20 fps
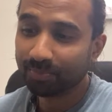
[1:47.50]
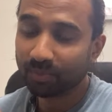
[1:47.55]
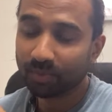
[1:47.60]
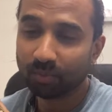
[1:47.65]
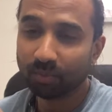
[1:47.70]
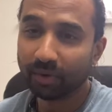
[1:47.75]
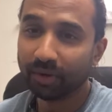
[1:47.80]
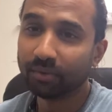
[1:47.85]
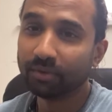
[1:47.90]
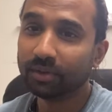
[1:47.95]

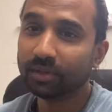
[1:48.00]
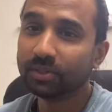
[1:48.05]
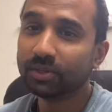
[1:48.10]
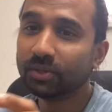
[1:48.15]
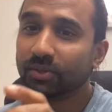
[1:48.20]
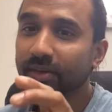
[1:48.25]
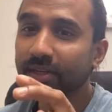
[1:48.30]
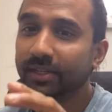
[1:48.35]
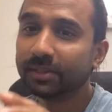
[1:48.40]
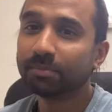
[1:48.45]
What you want to
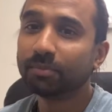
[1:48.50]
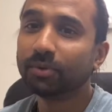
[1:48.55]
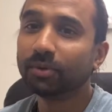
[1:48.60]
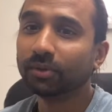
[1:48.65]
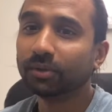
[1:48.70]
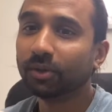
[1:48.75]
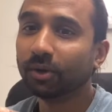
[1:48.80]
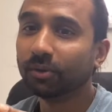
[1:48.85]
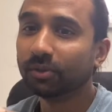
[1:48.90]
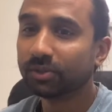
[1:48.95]
do is
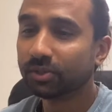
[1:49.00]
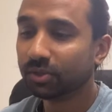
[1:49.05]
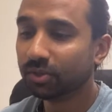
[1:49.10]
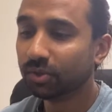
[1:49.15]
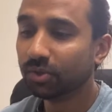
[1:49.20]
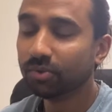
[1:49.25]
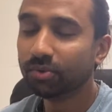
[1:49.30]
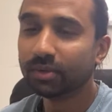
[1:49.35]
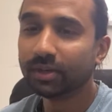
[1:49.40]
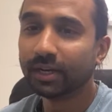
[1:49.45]
put those
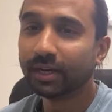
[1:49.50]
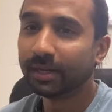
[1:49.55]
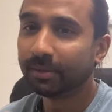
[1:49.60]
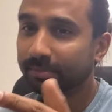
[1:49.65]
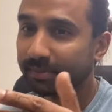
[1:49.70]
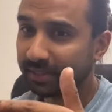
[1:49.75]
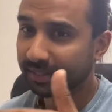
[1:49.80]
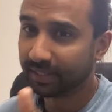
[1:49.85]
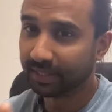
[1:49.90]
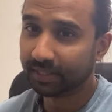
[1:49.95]
two
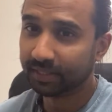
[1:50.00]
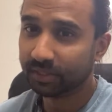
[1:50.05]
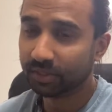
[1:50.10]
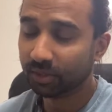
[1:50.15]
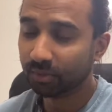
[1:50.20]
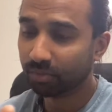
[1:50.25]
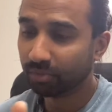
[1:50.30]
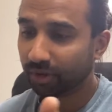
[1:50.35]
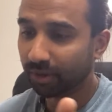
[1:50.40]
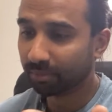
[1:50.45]
clips into
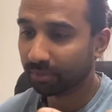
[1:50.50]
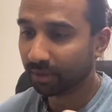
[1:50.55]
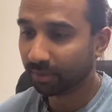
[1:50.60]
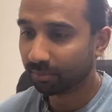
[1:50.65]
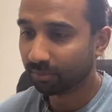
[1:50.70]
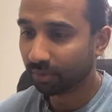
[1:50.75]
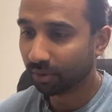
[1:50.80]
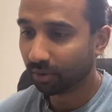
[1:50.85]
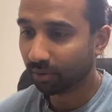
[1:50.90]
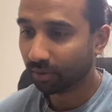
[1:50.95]
Premiere
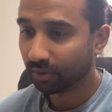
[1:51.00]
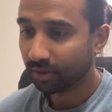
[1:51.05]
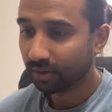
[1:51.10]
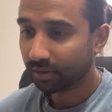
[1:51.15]
Pro.